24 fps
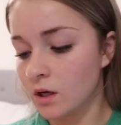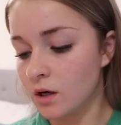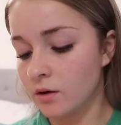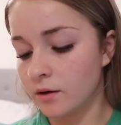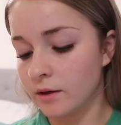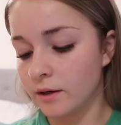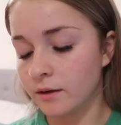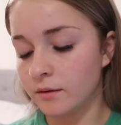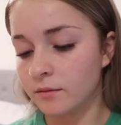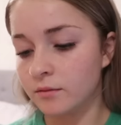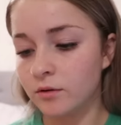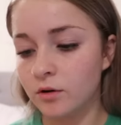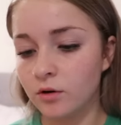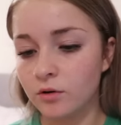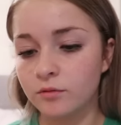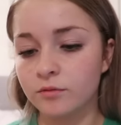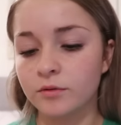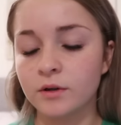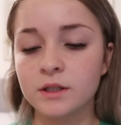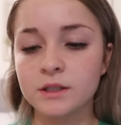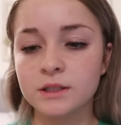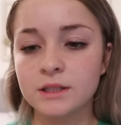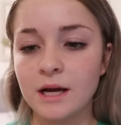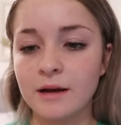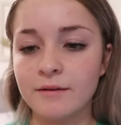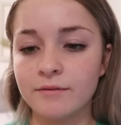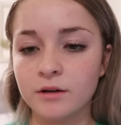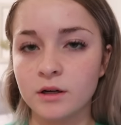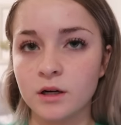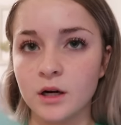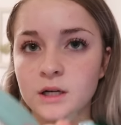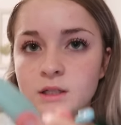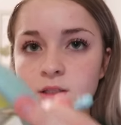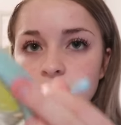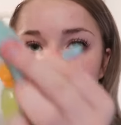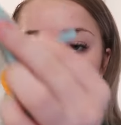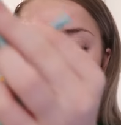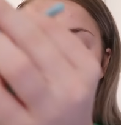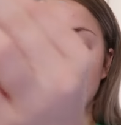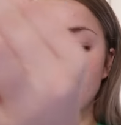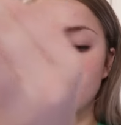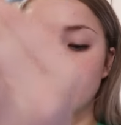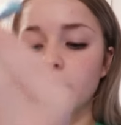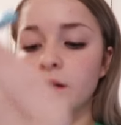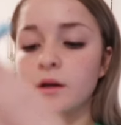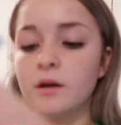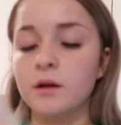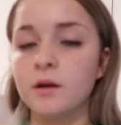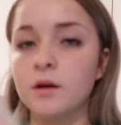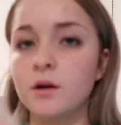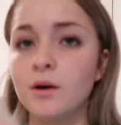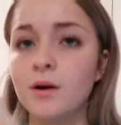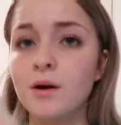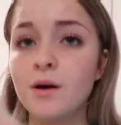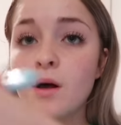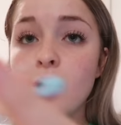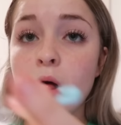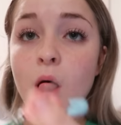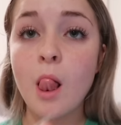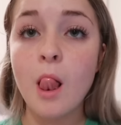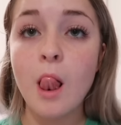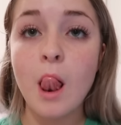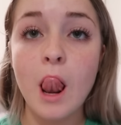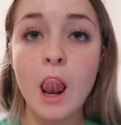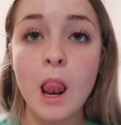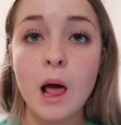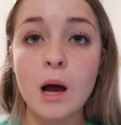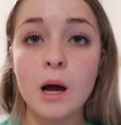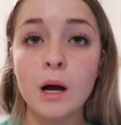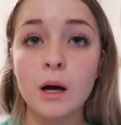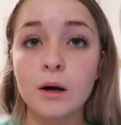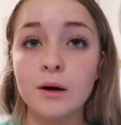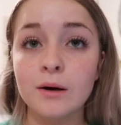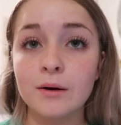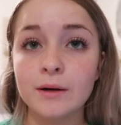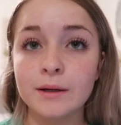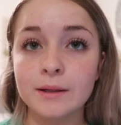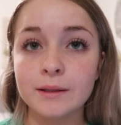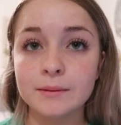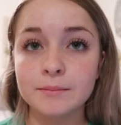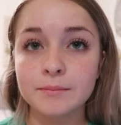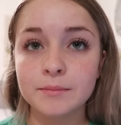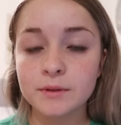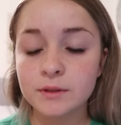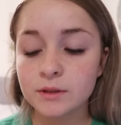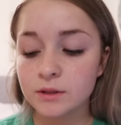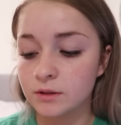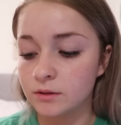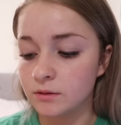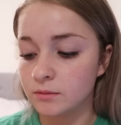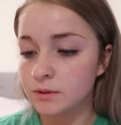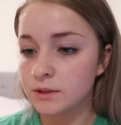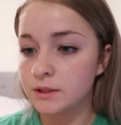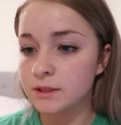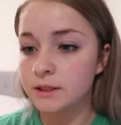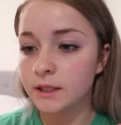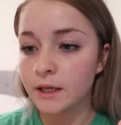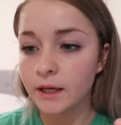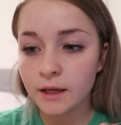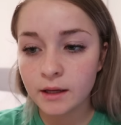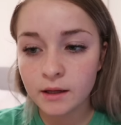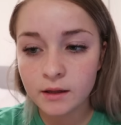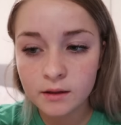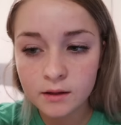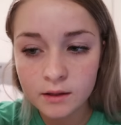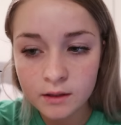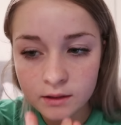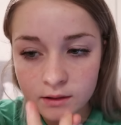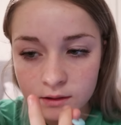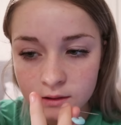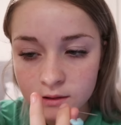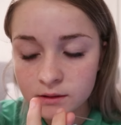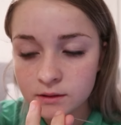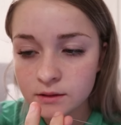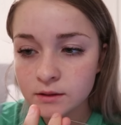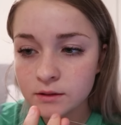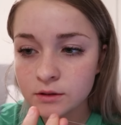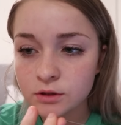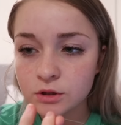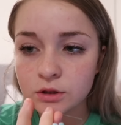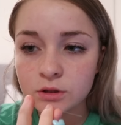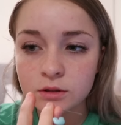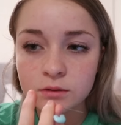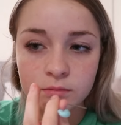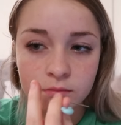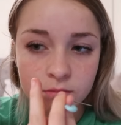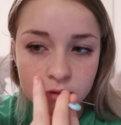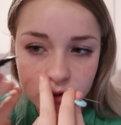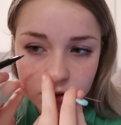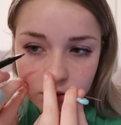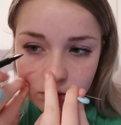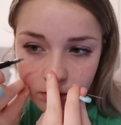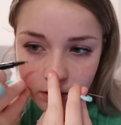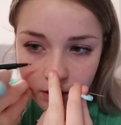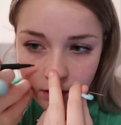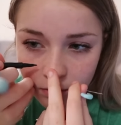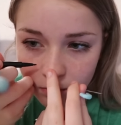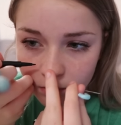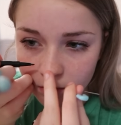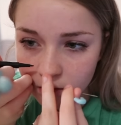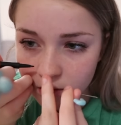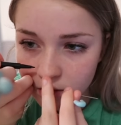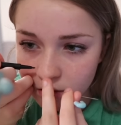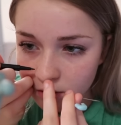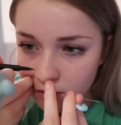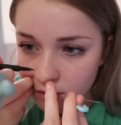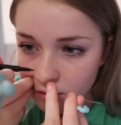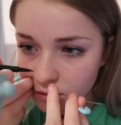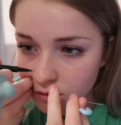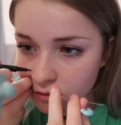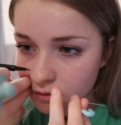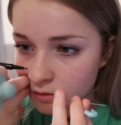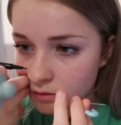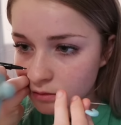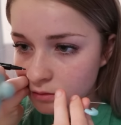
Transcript: Okay, oh, first I forgot to mark it. Hold up. So I'm gonna take this and just mark where I want it.